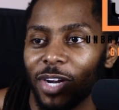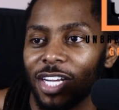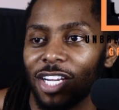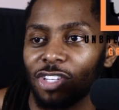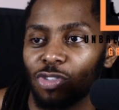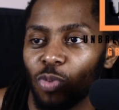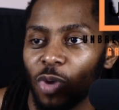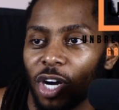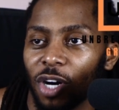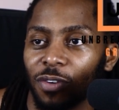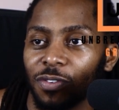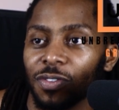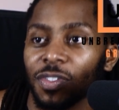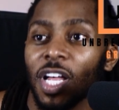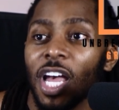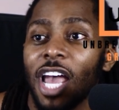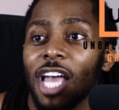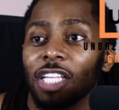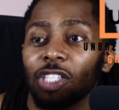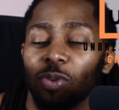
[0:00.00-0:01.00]
his wealth
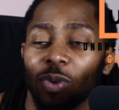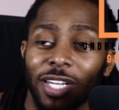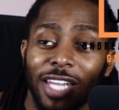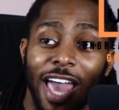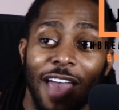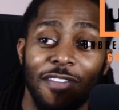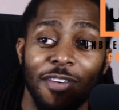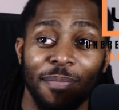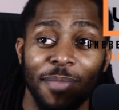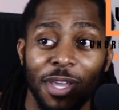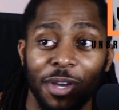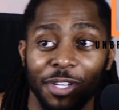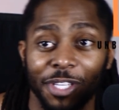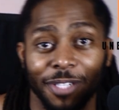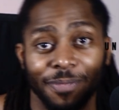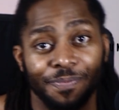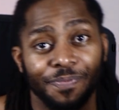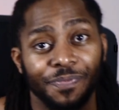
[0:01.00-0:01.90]
to 11 million.